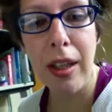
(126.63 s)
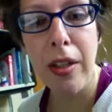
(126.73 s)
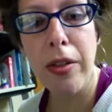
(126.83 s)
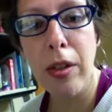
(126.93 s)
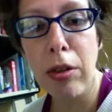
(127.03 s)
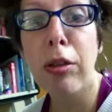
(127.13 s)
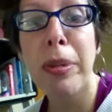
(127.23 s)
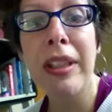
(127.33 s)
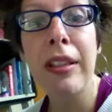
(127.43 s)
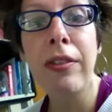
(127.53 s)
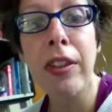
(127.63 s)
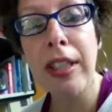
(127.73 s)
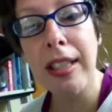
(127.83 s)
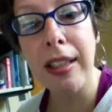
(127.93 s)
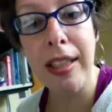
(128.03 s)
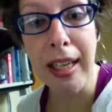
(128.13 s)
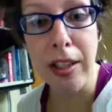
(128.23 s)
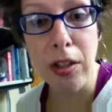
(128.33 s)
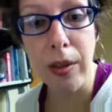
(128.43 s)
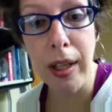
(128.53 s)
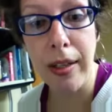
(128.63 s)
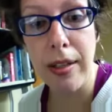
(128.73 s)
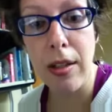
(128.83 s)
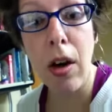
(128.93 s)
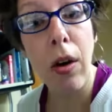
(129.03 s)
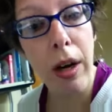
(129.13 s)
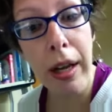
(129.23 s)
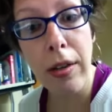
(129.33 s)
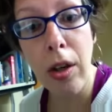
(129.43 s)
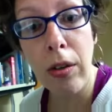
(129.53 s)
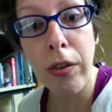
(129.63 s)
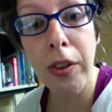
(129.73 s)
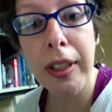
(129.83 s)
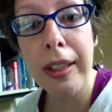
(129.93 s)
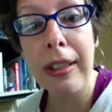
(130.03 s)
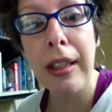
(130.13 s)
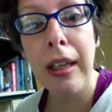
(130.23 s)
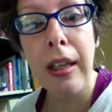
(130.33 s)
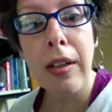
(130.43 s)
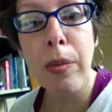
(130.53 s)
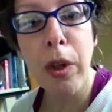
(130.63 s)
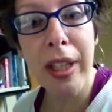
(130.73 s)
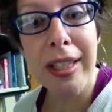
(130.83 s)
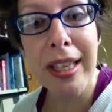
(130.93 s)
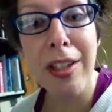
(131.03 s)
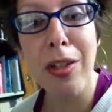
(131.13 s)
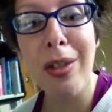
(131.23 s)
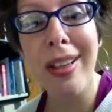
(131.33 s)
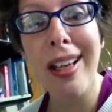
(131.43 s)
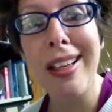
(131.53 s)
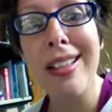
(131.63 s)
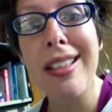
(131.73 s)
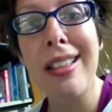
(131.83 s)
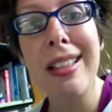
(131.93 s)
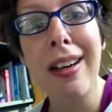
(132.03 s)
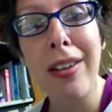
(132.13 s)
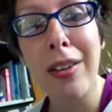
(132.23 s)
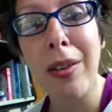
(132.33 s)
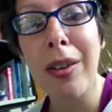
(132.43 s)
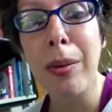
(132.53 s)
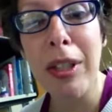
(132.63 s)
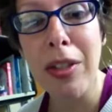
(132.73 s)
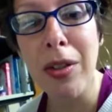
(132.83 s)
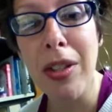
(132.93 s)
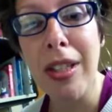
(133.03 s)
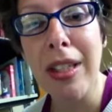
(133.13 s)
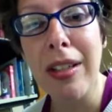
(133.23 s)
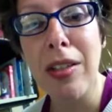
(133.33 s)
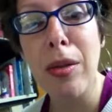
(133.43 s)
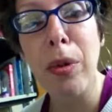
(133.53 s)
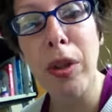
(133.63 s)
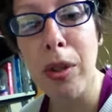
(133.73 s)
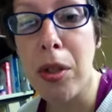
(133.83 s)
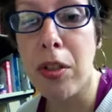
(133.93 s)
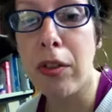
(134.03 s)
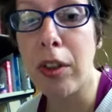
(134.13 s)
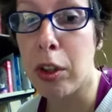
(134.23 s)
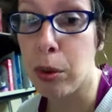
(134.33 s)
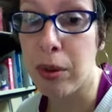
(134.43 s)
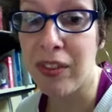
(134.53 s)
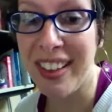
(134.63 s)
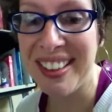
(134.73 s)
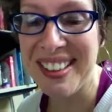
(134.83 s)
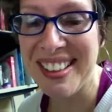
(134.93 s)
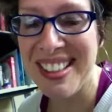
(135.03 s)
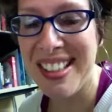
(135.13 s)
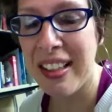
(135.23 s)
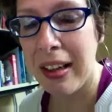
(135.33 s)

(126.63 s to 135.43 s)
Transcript: So it will be very contextualized. And hopefully, the more contextualized the article and the research is, the more useful you will find it.